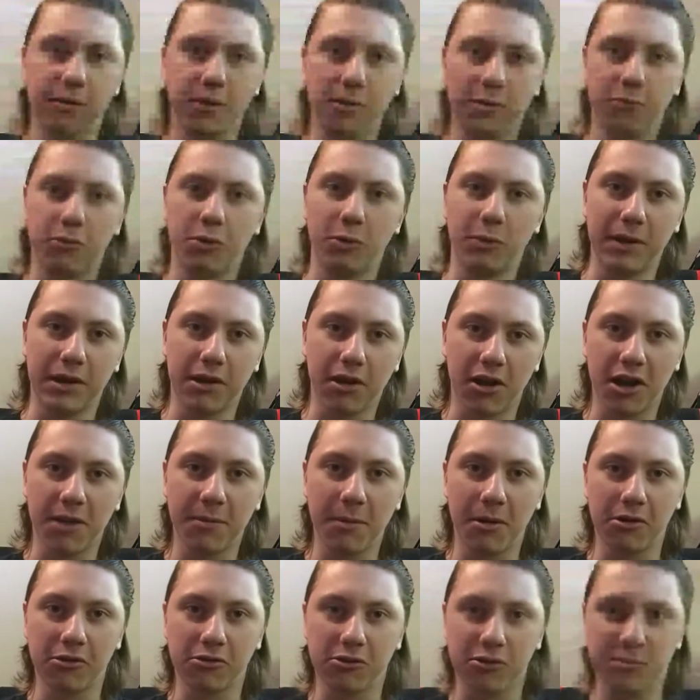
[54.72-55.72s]
When we talk
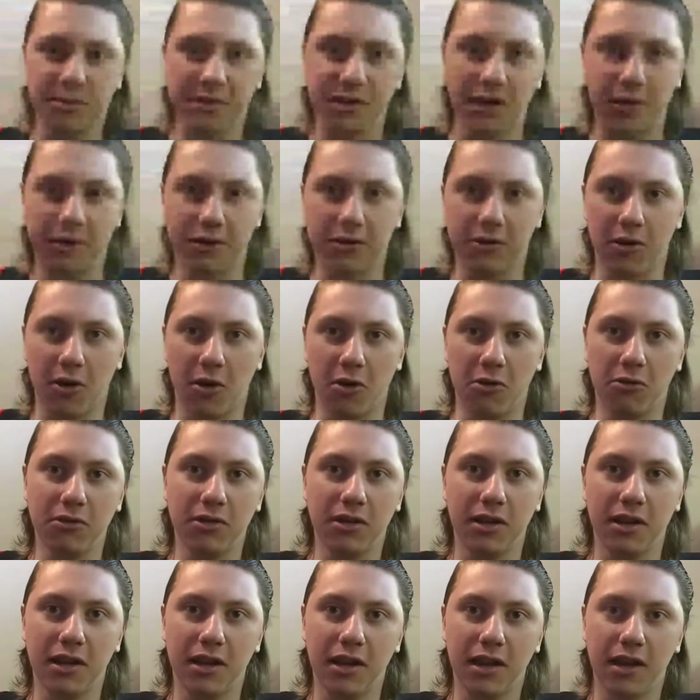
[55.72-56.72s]
about groups on their
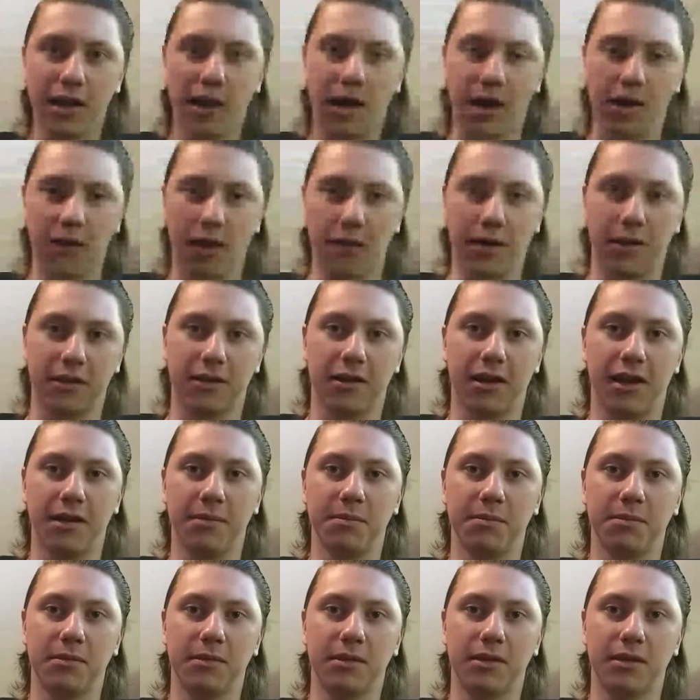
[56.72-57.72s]
own, a lot of the
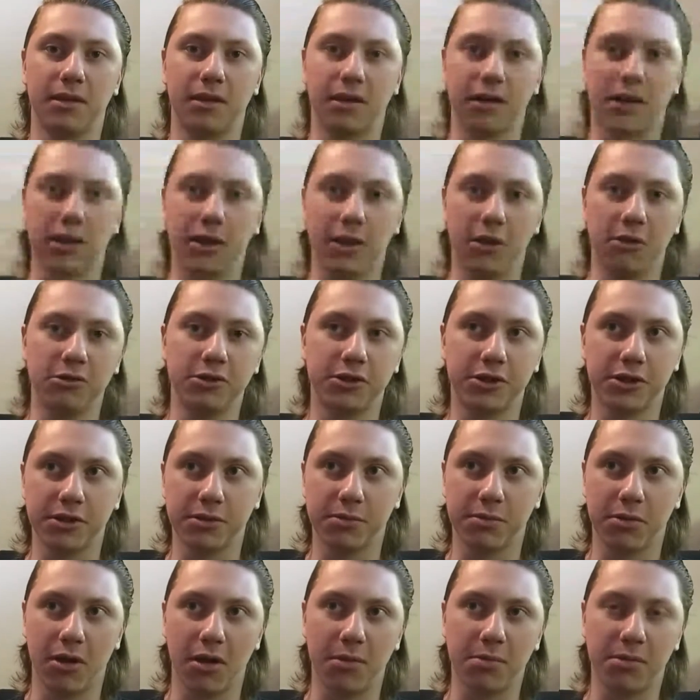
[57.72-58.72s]
time the closure
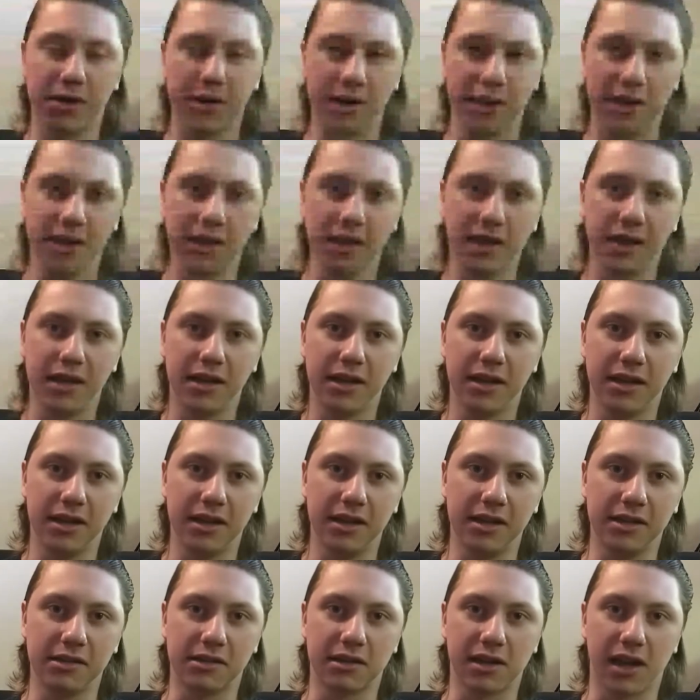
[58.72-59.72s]
property
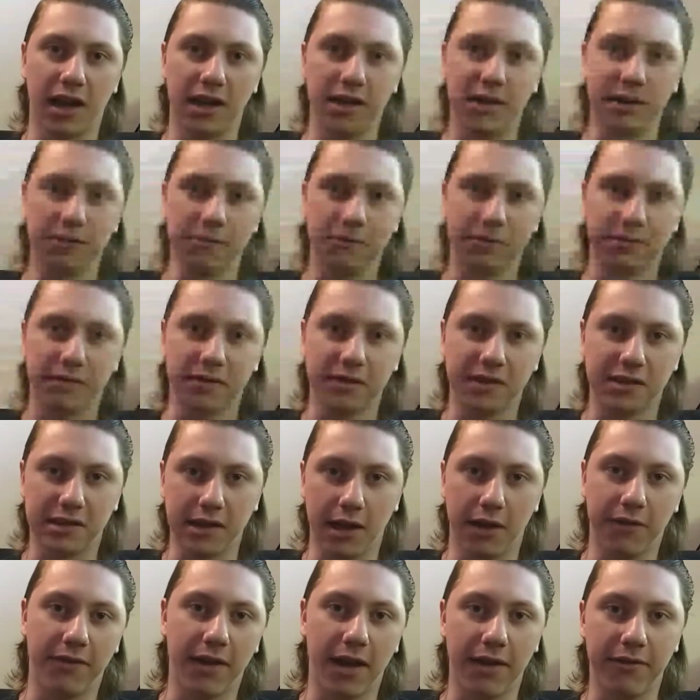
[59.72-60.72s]
is kind of
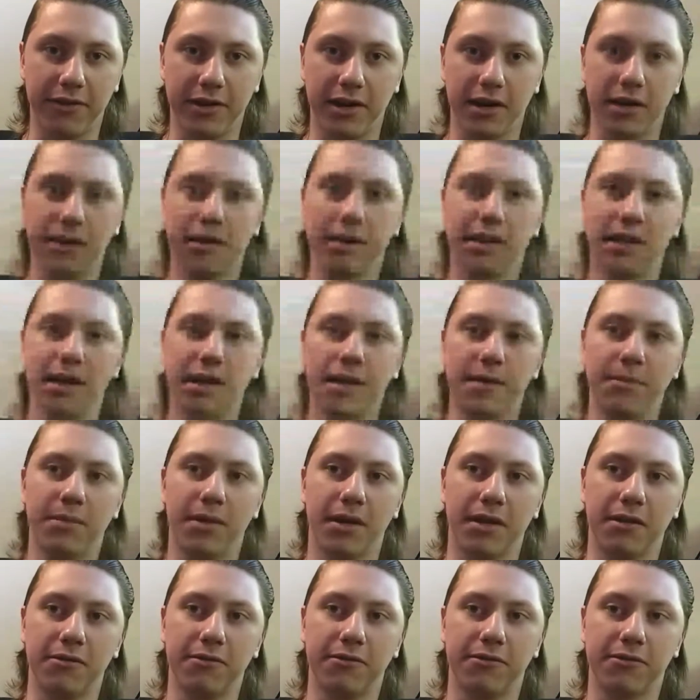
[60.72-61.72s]
self-evident,
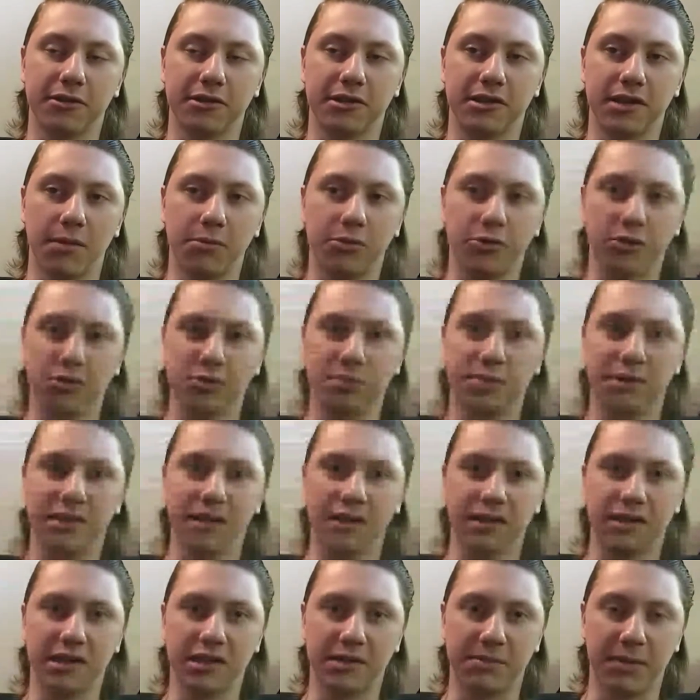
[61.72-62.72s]
but for subgroups
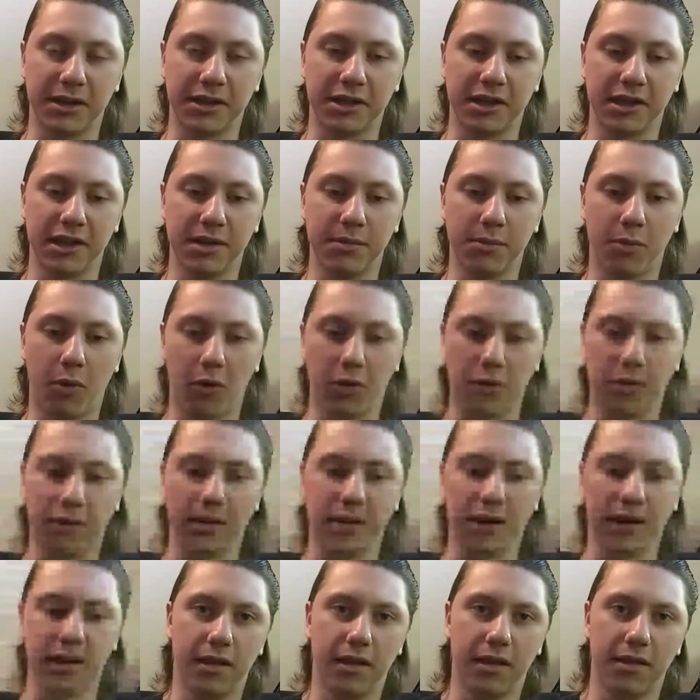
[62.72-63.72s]
it's especially important.